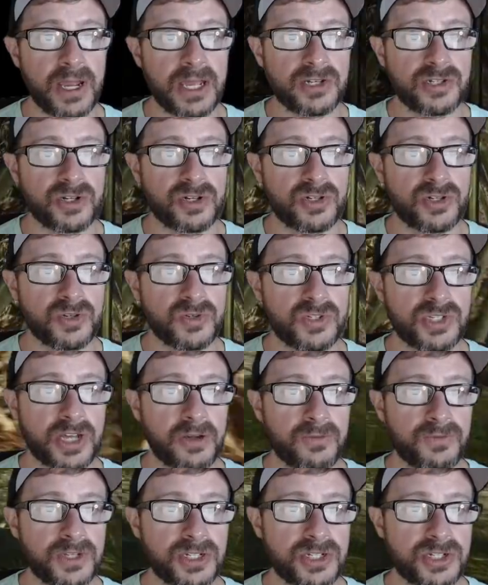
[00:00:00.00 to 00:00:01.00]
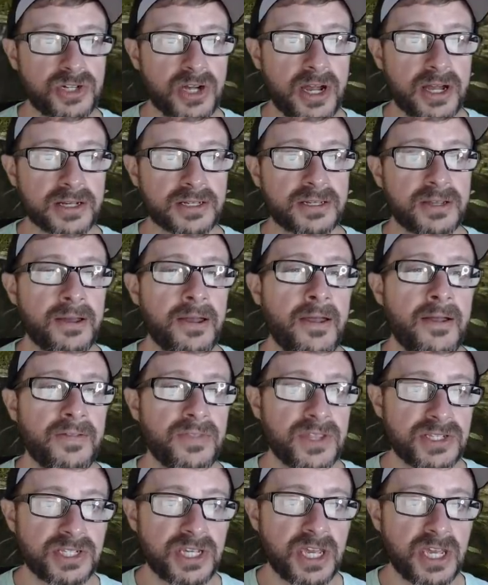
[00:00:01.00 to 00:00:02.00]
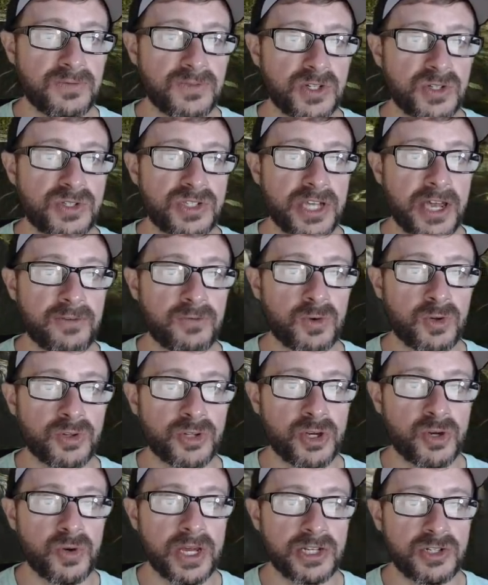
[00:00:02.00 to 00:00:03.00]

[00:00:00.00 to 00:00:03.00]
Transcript: Ranger to self-destruct. This gives you several new